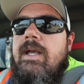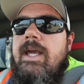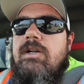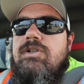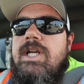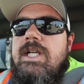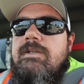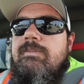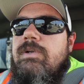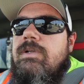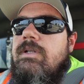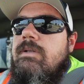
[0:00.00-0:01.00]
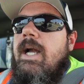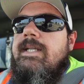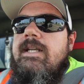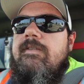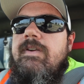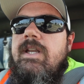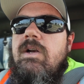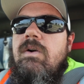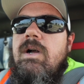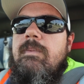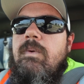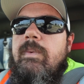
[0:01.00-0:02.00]
interchangeable. I did a video a
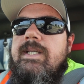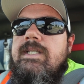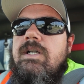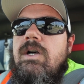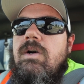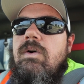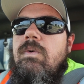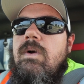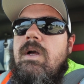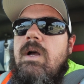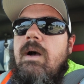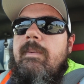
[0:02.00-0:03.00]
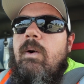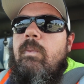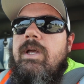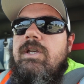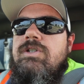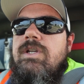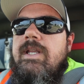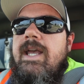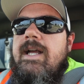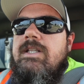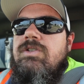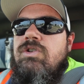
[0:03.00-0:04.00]
couple weeks ago about what you should
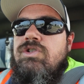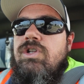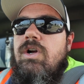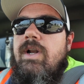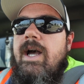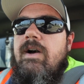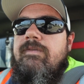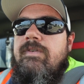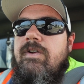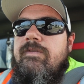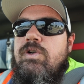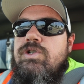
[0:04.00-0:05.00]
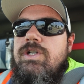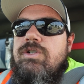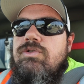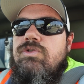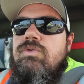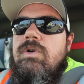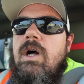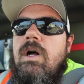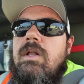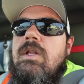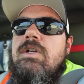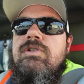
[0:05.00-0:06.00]
get to start out for your first initial tool
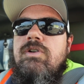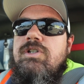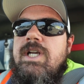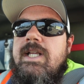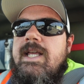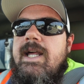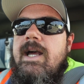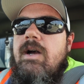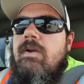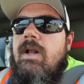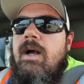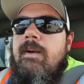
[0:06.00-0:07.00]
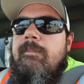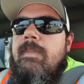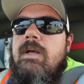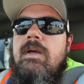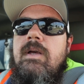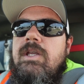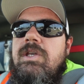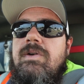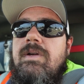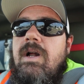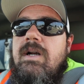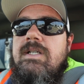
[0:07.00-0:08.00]
haul. So go check that out. You
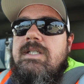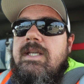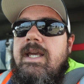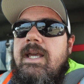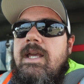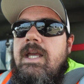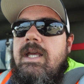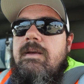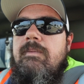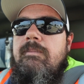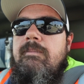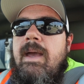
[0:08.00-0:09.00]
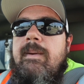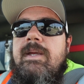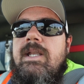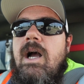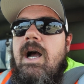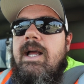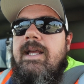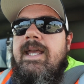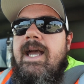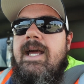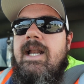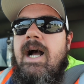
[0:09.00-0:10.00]
can honestly maybe not
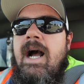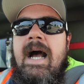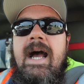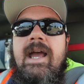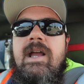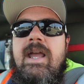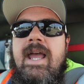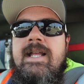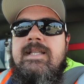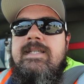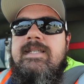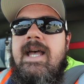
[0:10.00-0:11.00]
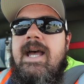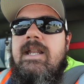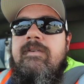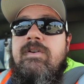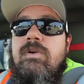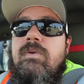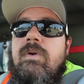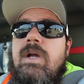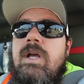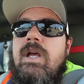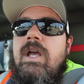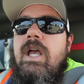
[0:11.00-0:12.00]
get a high end set if you
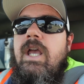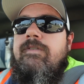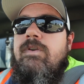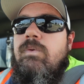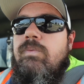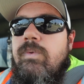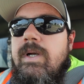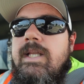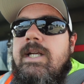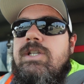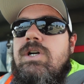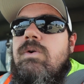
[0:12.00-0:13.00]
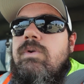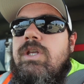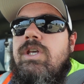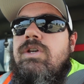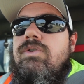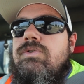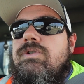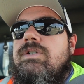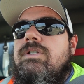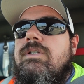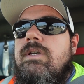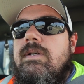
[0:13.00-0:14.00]
really don't
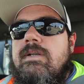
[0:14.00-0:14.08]
use